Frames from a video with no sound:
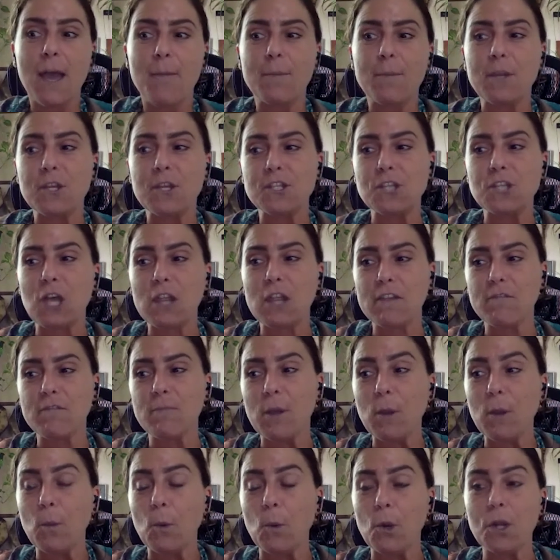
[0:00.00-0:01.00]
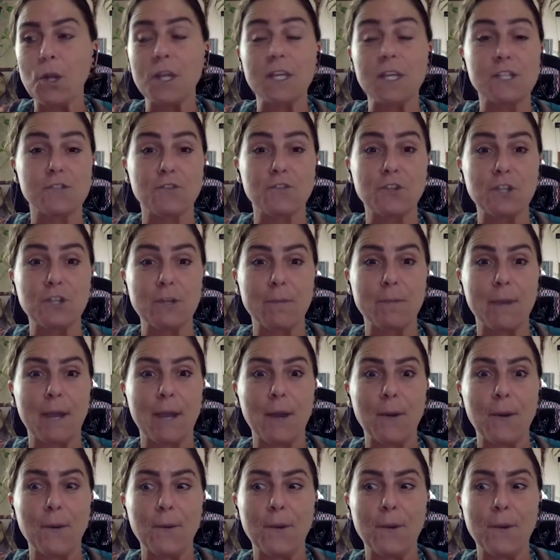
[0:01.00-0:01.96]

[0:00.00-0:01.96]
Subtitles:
Because all of my work is really about